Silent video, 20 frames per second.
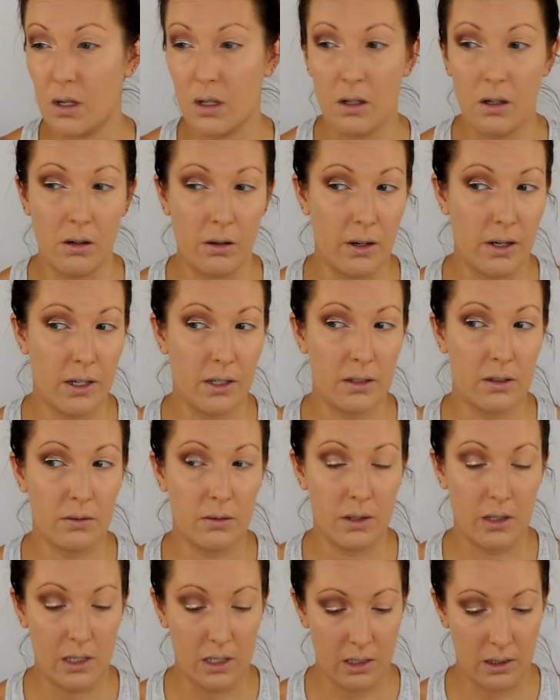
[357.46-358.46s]
Alright, so
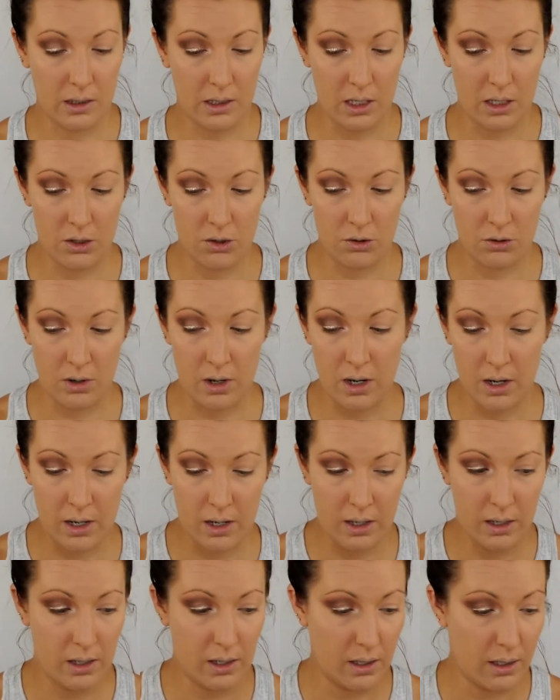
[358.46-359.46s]
we're gonna let that
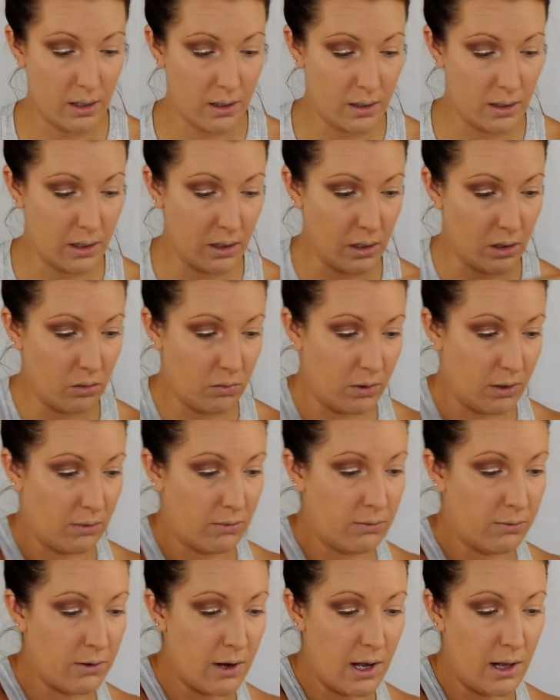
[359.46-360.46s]
dry, just a little bit
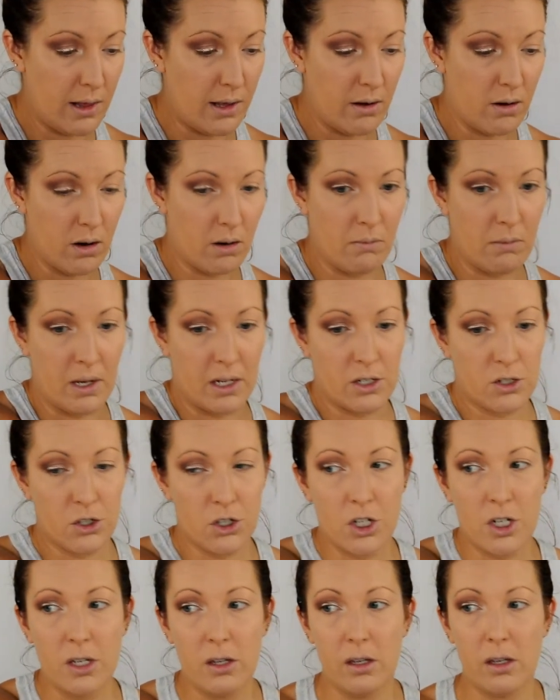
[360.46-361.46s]
of fallout on my
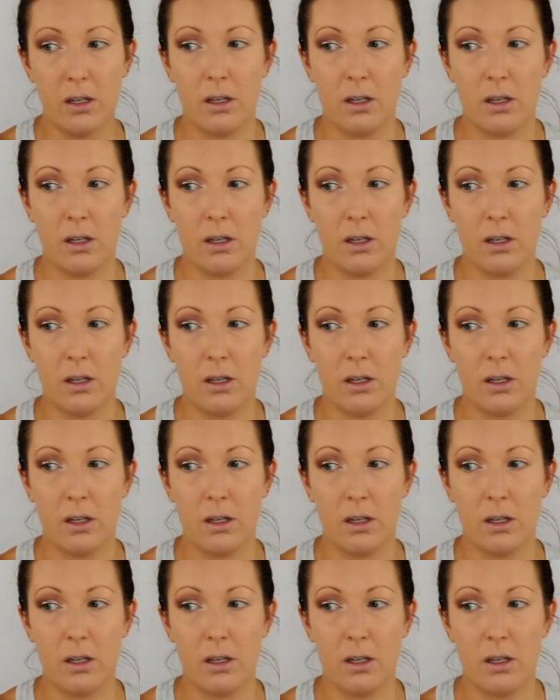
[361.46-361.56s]
cheek.